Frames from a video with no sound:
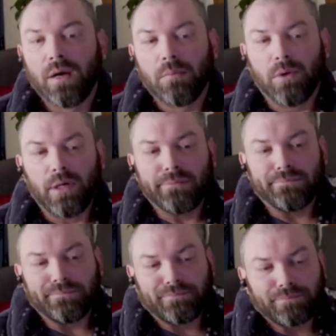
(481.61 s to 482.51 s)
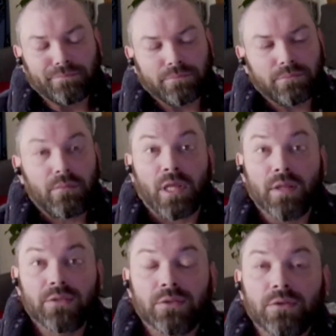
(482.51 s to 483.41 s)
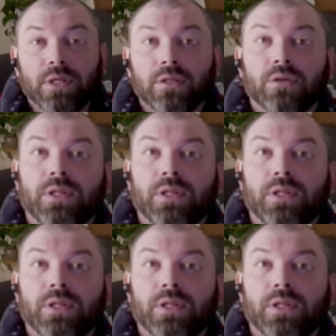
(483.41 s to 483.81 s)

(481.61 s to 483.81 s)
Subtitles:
But that's learning,